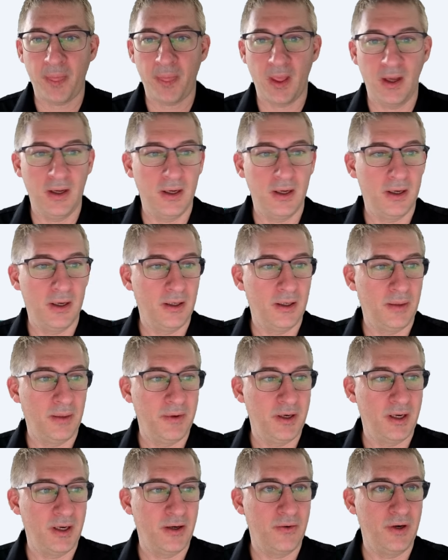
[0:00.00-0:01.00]
And I
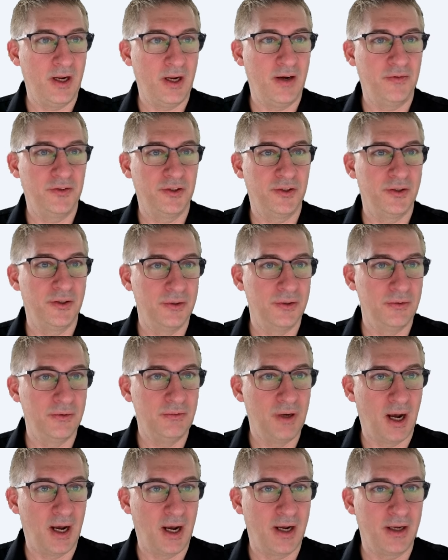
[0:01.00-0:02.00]
mean, I don't have
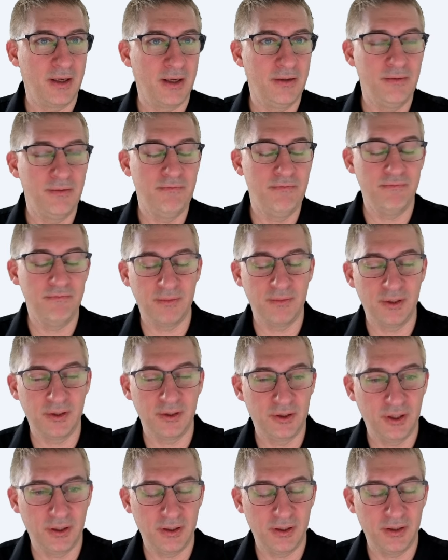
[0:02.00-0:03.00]
to hide the.
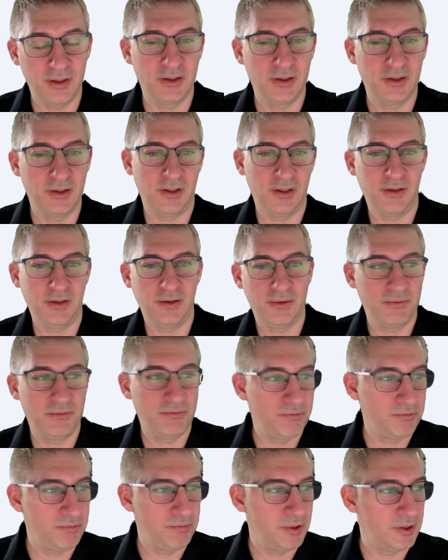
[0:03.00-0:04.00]

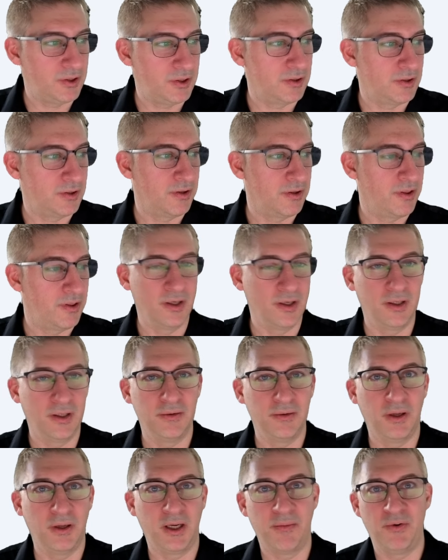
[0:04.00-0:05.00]
It's just a thing,
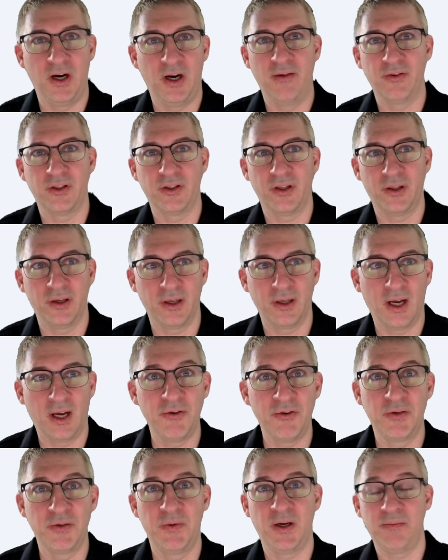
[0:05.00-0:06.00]
like a privacy thing. I
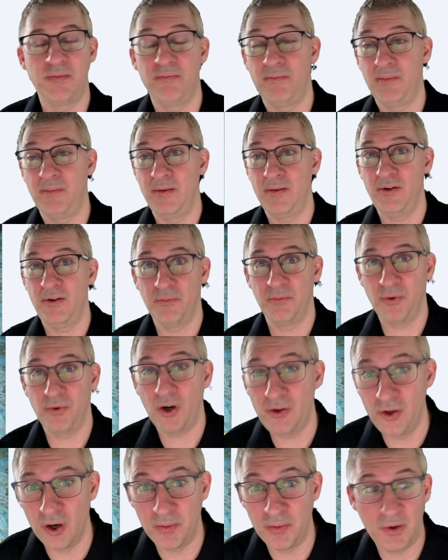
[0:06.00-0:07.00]
respect your
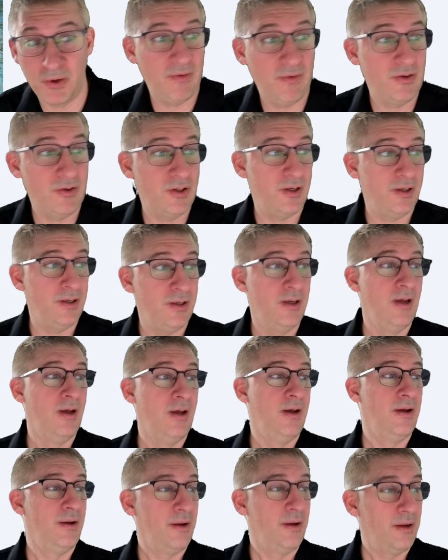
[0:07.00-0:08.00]
privacy.
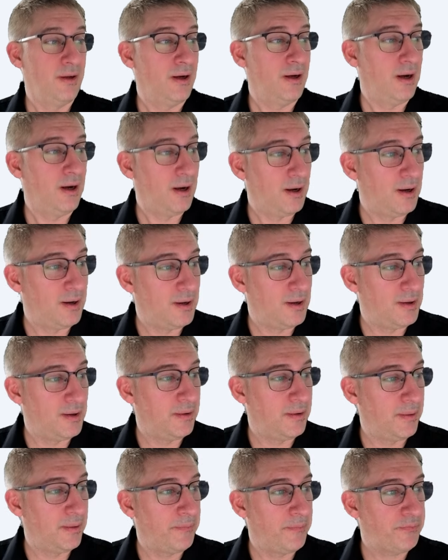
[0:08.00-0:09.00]

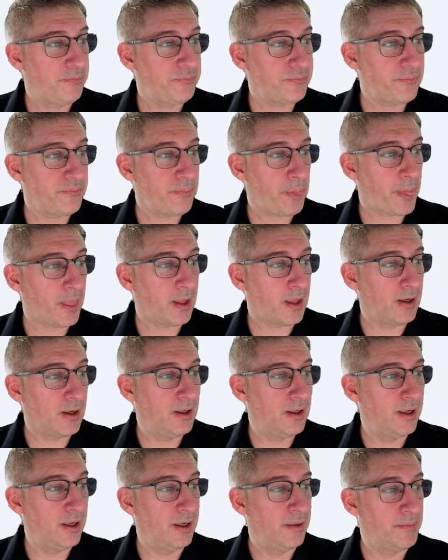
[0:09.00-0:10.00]
Um,
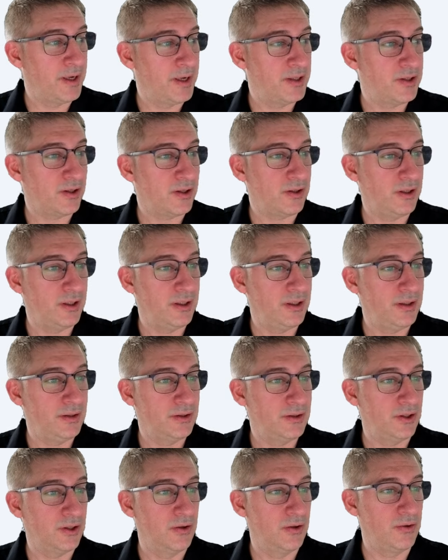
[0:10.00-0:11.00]
and basically,
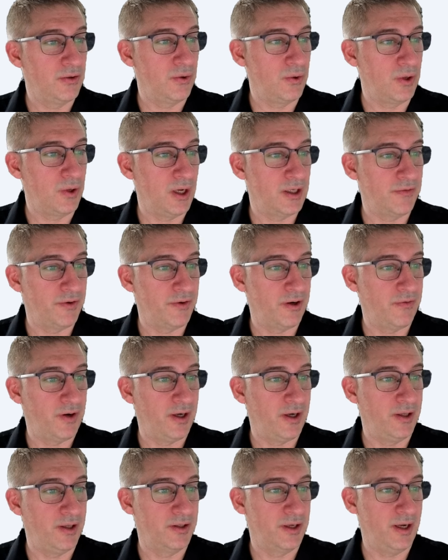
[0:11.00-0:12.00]
so Google hasn't
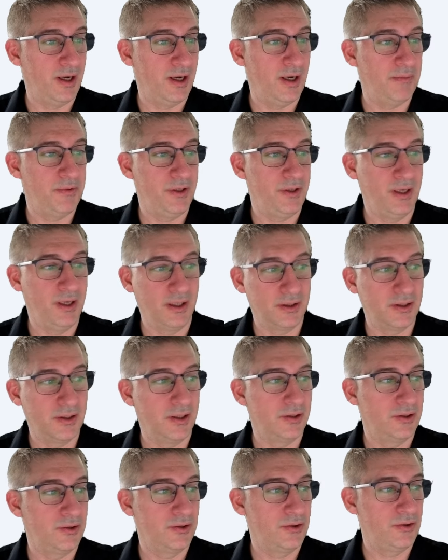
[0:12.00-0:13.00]
verified this app. Yes,
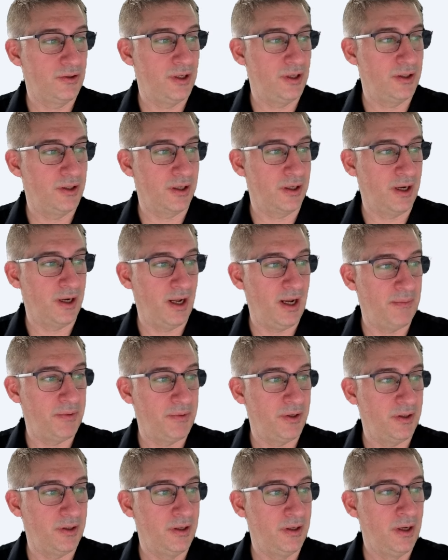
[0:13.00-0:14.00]
that's going to
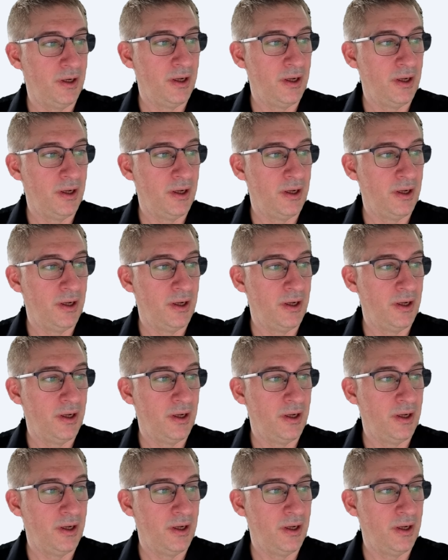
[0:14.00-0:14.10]
happen.